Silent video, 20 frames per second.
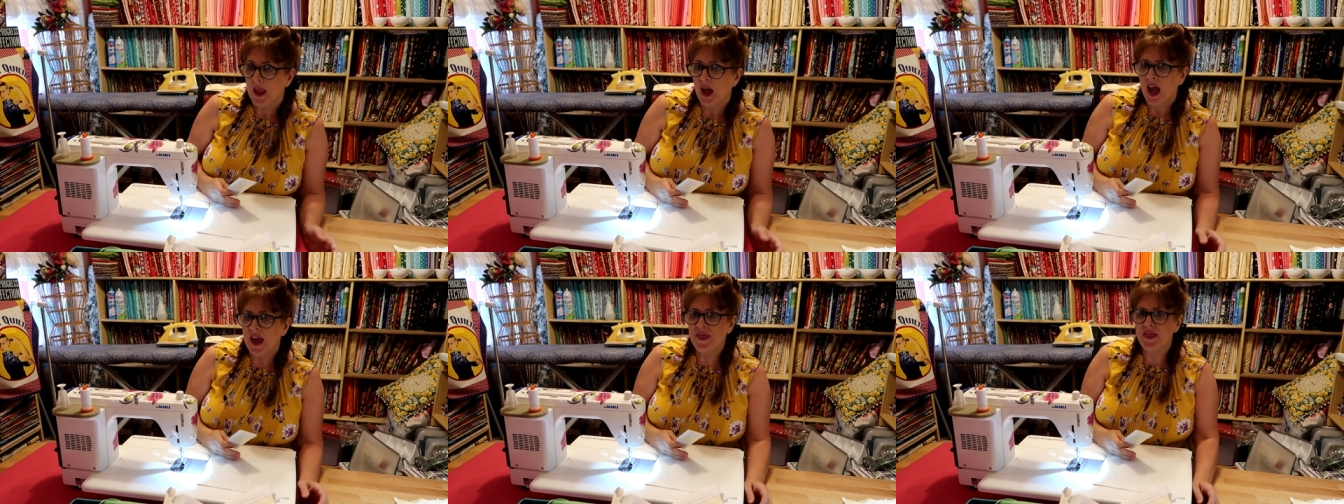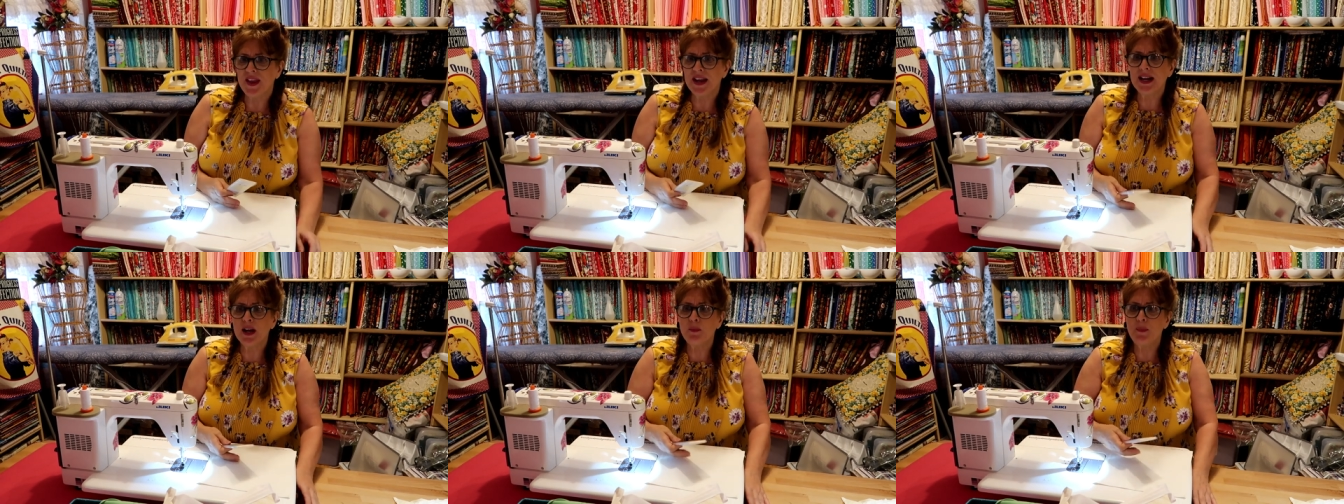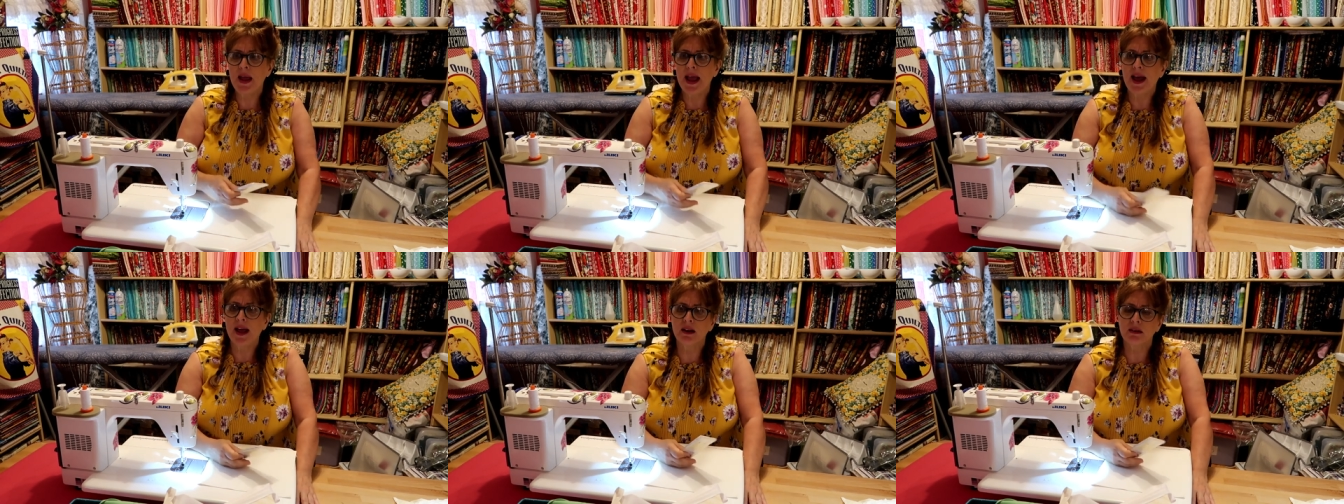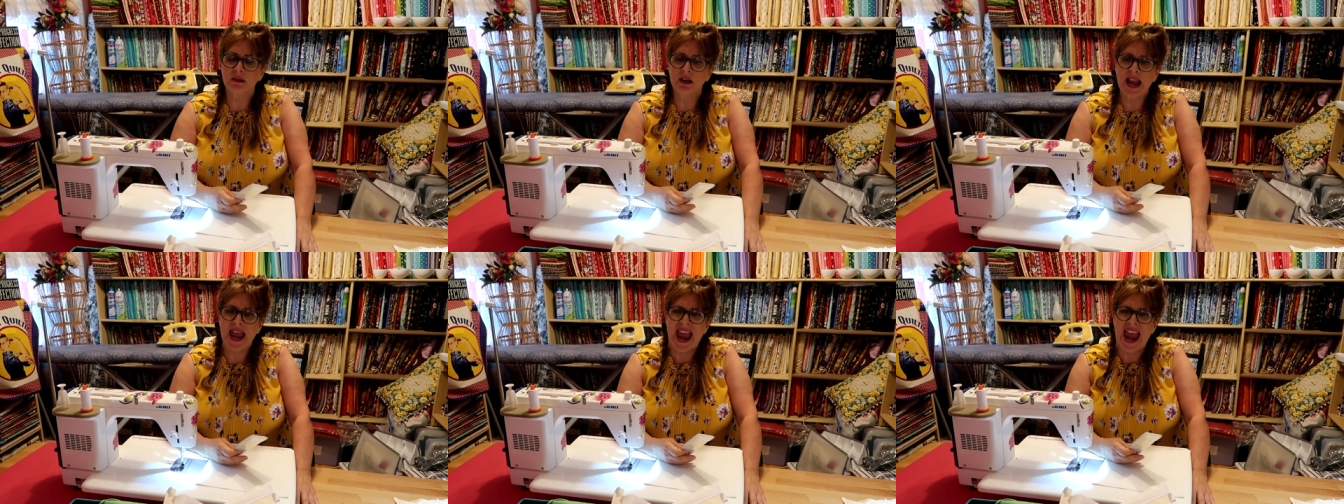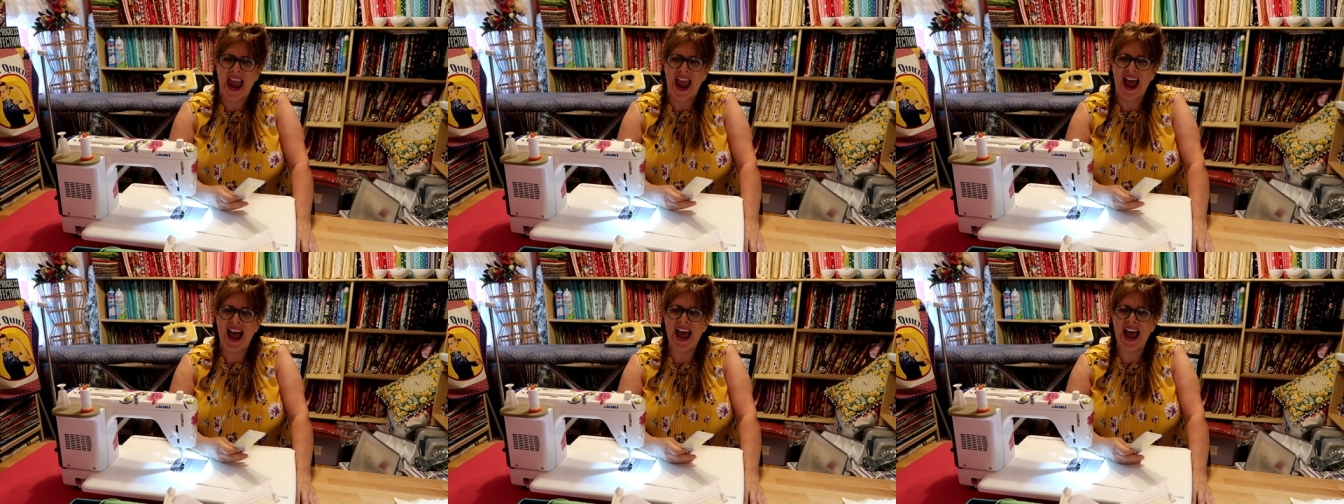I think about
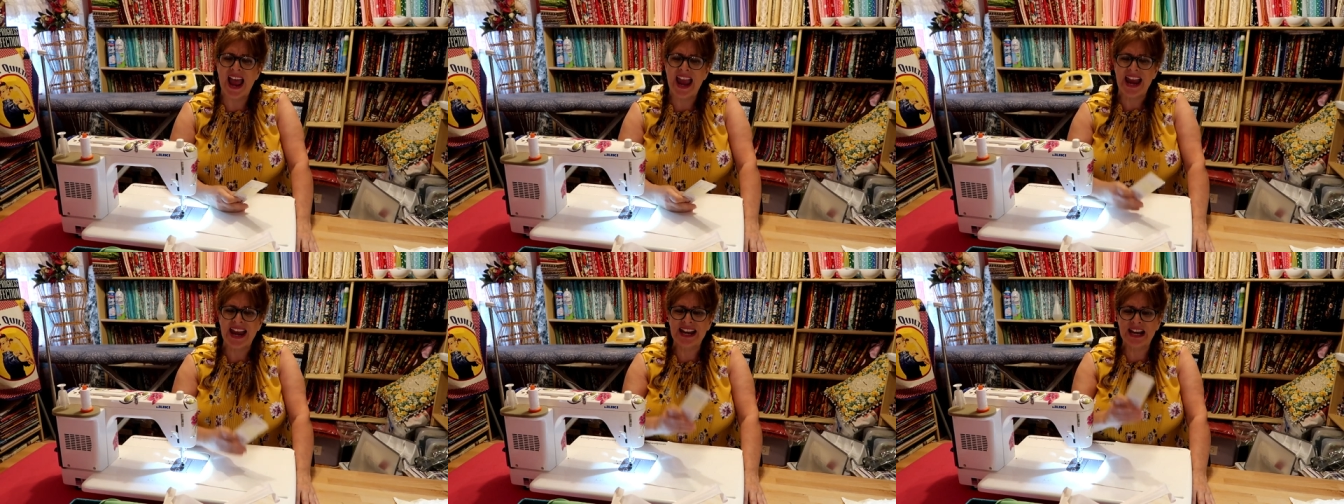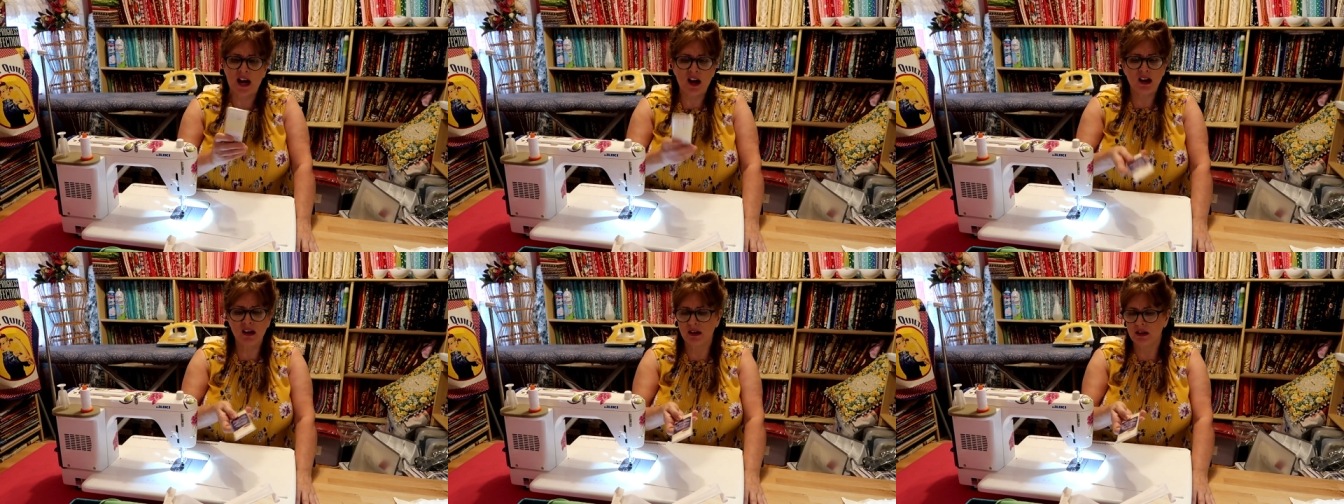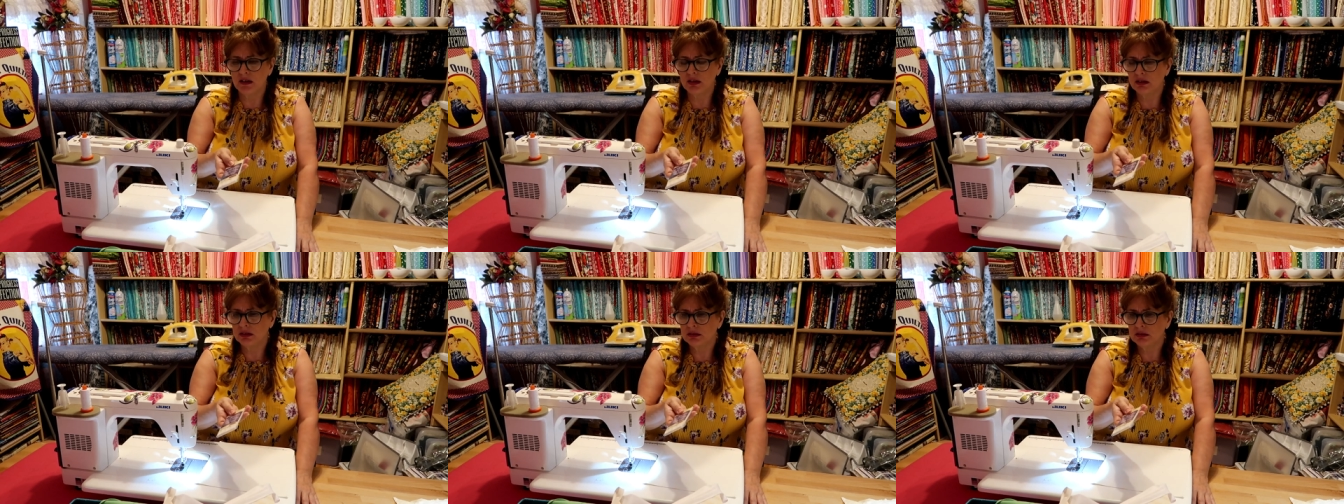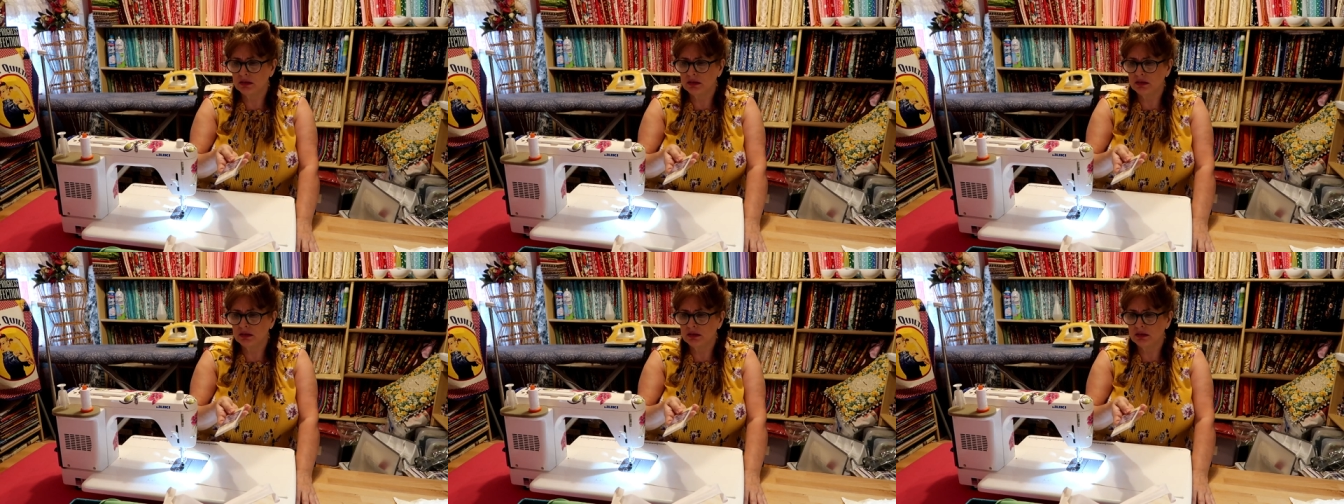eight uh,